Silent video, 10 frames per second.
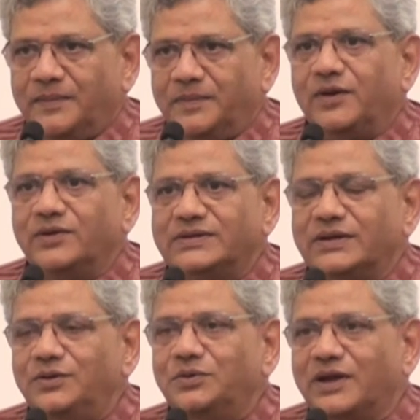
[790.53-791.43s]

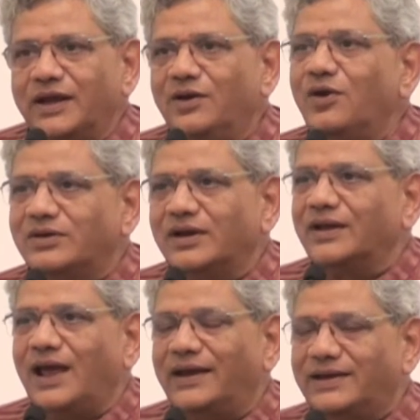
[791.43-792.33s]
because you
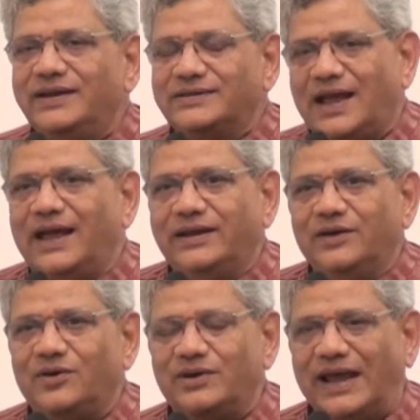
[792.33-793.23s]
cannot, at least I
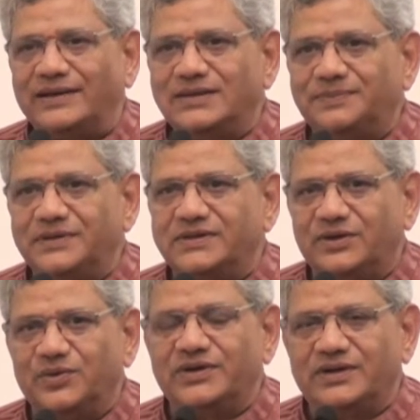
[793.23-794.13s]
cannot accept a
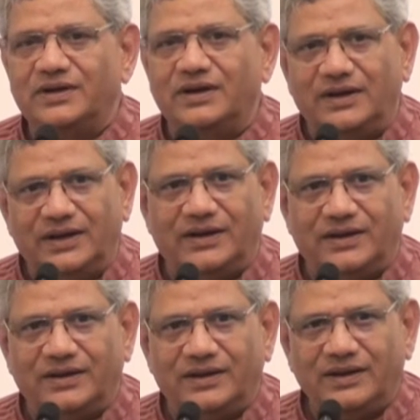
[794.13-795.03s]
situation in India